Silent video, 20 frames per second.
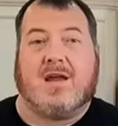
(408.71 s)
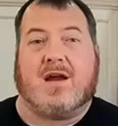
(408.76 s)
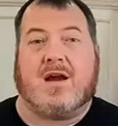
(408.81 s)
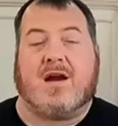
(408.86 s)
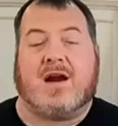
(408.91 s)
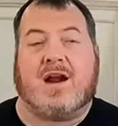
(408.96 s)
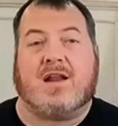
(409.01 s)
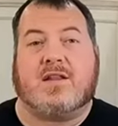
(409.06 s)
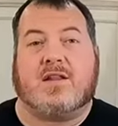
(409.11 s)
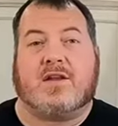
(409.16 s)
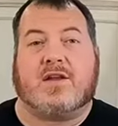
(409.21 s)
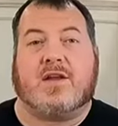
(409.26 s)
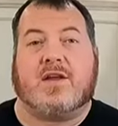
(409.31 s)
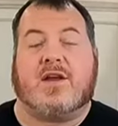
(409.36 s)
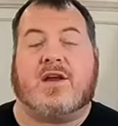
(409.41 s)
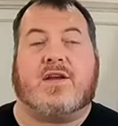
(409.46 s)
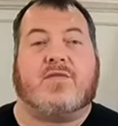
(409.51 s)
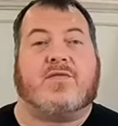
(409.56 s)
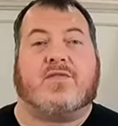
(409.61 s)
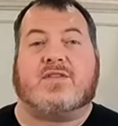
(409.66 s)
Alright, looking
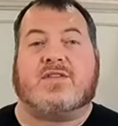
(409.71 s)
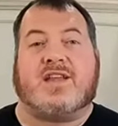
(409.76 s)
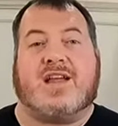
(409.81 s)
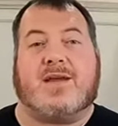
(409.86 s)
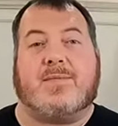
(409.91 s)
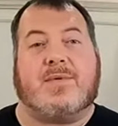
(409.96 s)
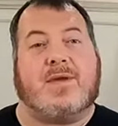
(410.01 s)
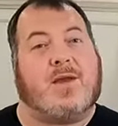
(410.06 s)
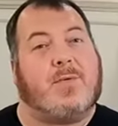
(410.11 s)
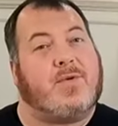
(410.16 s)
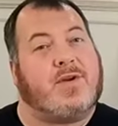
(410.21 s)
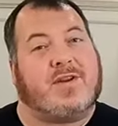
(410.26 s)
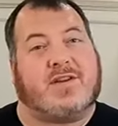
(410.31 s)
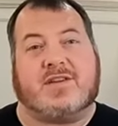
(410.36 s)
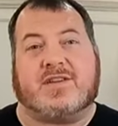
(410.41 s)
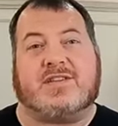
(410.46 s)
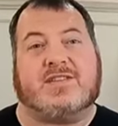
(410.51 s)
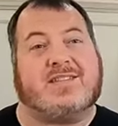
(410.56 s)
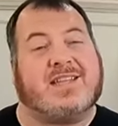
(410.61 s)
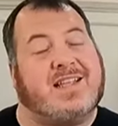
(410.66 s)
good, and for the time being we can
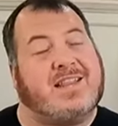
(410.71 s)
just